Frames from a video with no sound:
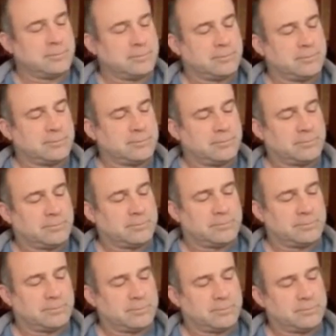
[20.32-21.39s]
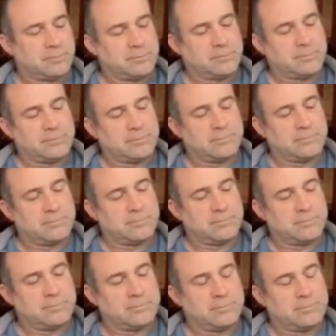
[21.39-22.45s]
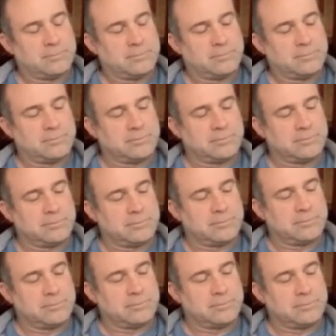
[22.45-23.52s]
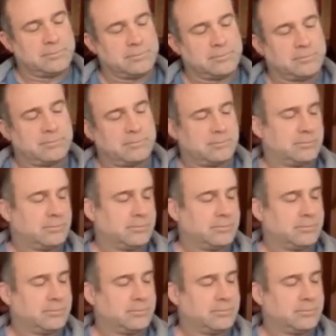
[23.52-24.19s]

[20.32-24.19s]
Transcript: This person isn't speaking.